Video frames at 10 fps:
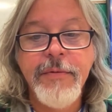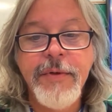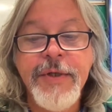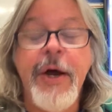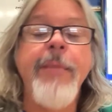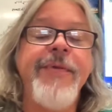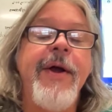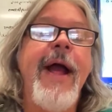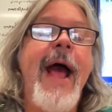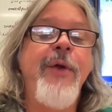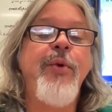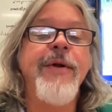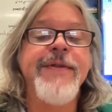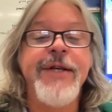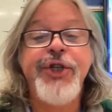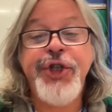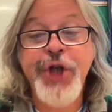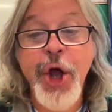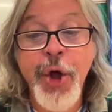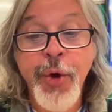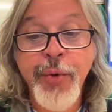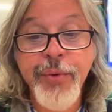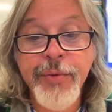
add words that show